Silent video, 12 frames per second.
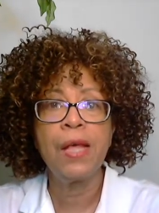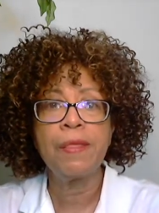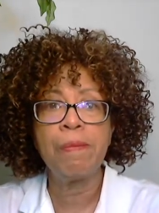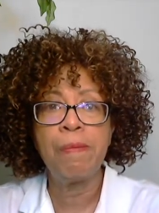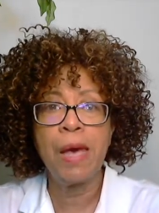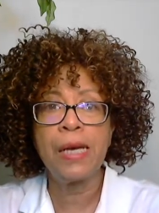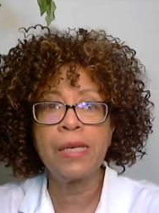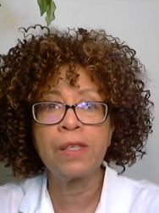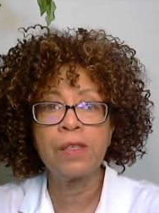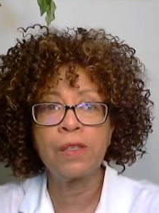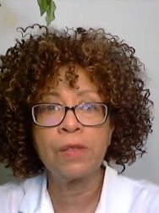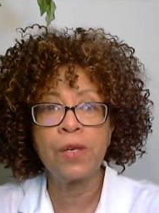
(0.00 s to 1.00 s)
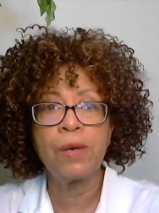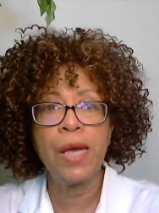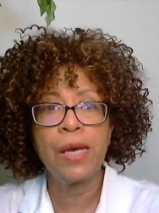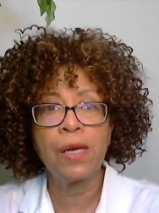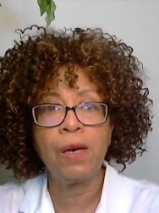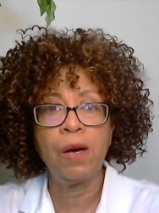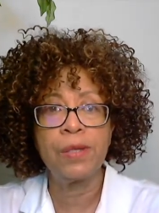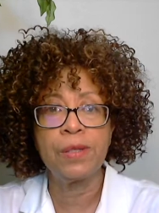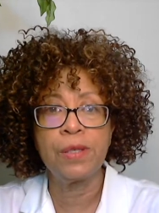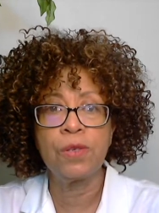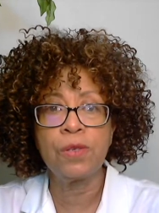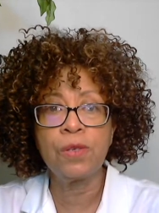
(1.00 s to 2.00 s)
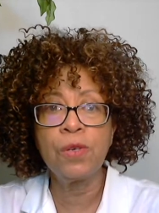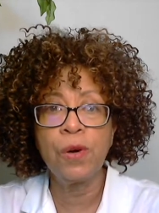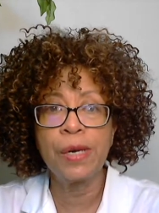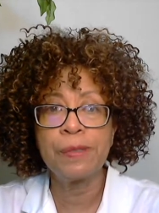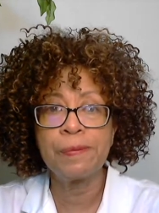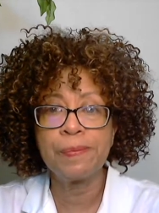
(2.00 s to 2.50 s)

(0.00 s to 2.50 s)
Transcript: the back of the throat and causing snoring.